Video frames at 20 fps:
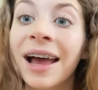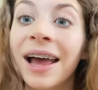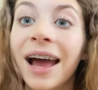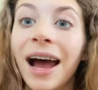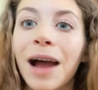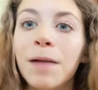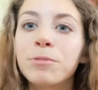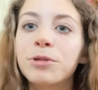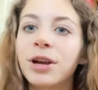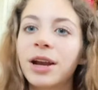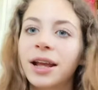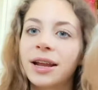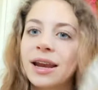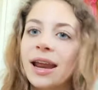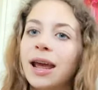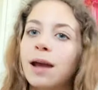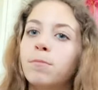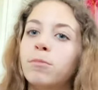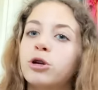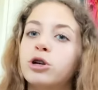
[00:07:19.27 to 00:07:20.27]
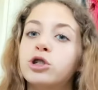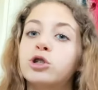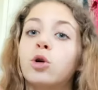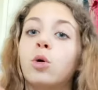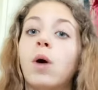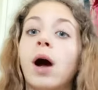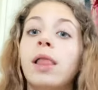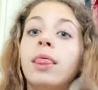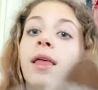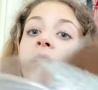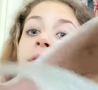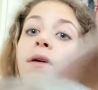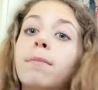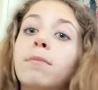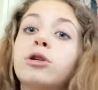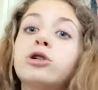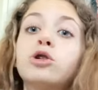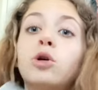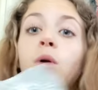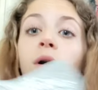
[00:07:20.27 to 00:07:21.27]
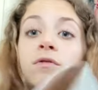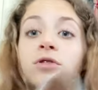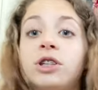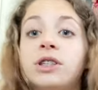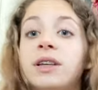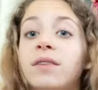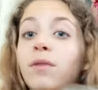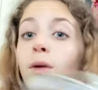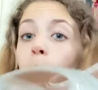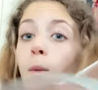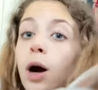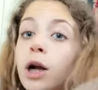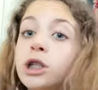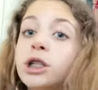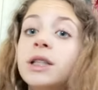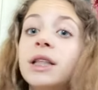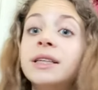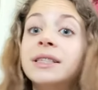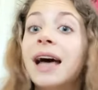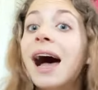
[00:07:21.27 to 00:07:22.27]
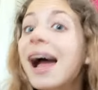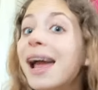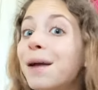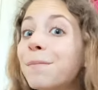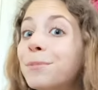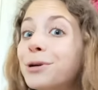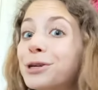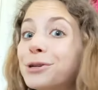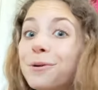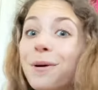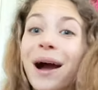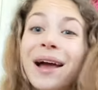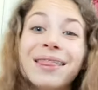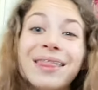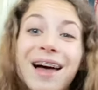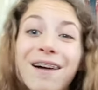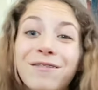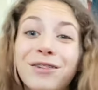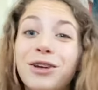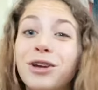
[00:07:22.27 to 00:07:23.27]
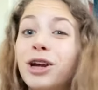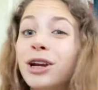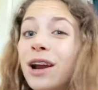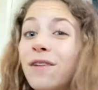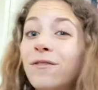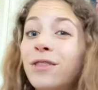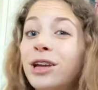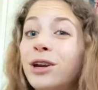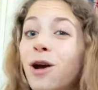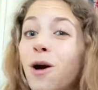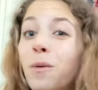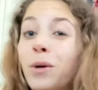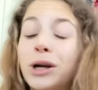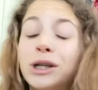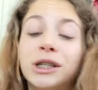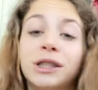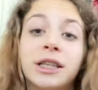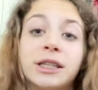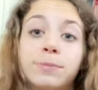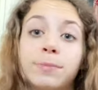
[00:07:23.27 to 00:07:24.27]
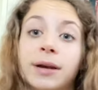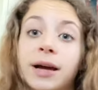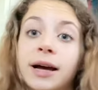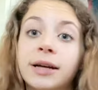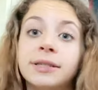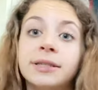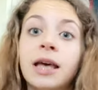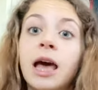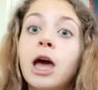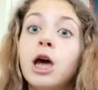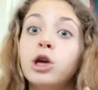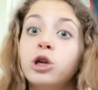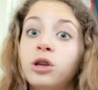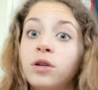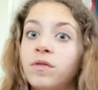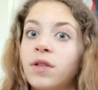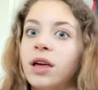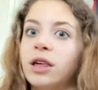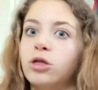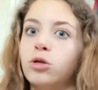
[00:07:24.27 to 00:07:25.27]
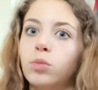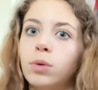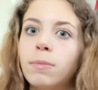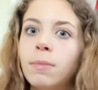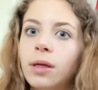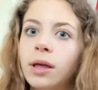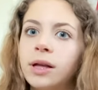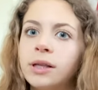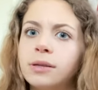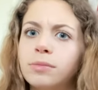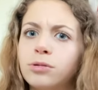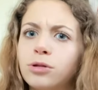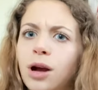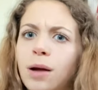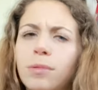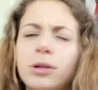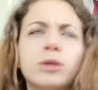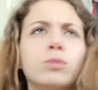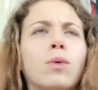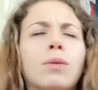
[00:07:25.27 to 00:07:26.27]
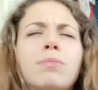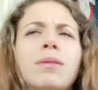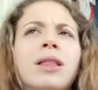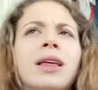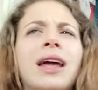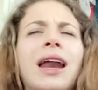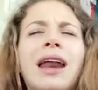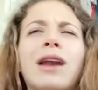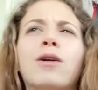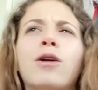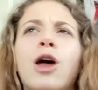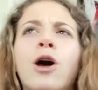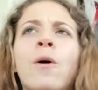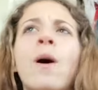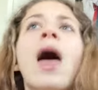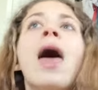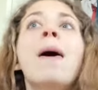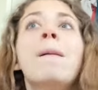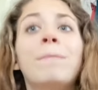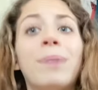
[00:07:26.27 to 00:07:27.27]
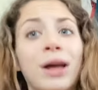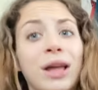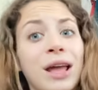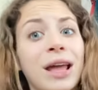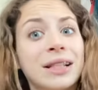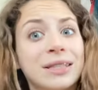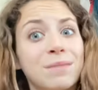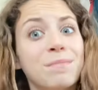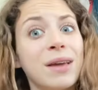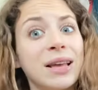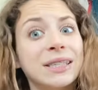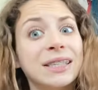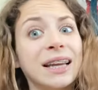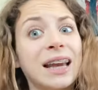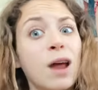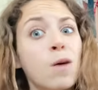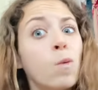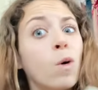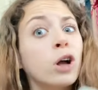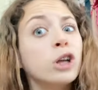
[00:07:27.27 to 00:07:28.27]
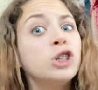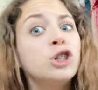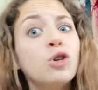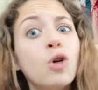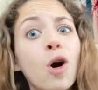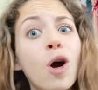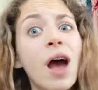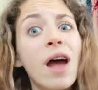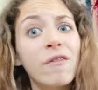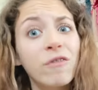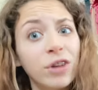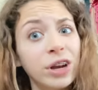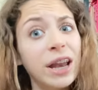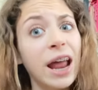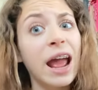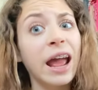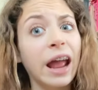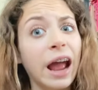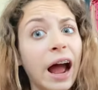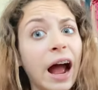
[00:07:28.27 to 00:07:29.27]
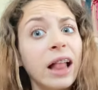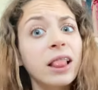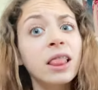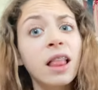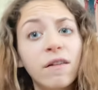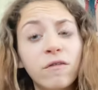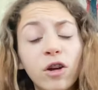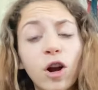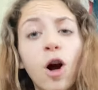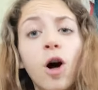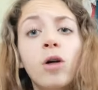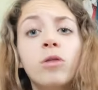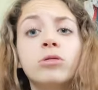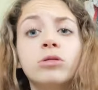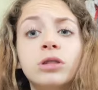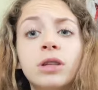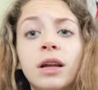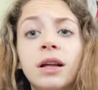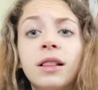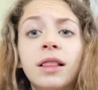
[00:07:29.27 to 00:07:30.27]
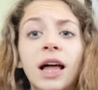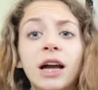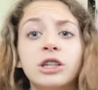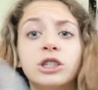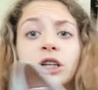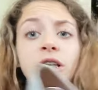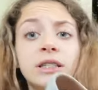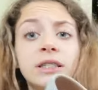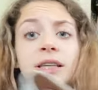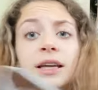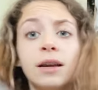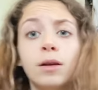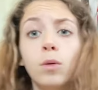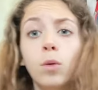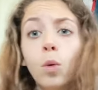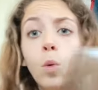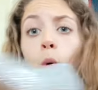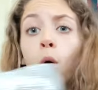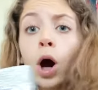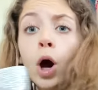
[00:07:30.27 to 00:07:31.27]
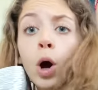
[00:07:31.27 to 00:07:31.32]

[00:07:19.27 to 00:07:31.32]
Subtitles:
I'm turning into Amber Scholl. I love Amber Scholl. If she's ever watching this, hi Amber Scholl, I love you. You're definitely not watching this because you have like 3 million subscribers, 1 million, I don't know. But it's amazing. I watch you every day. I love your hauls and collections. And woo!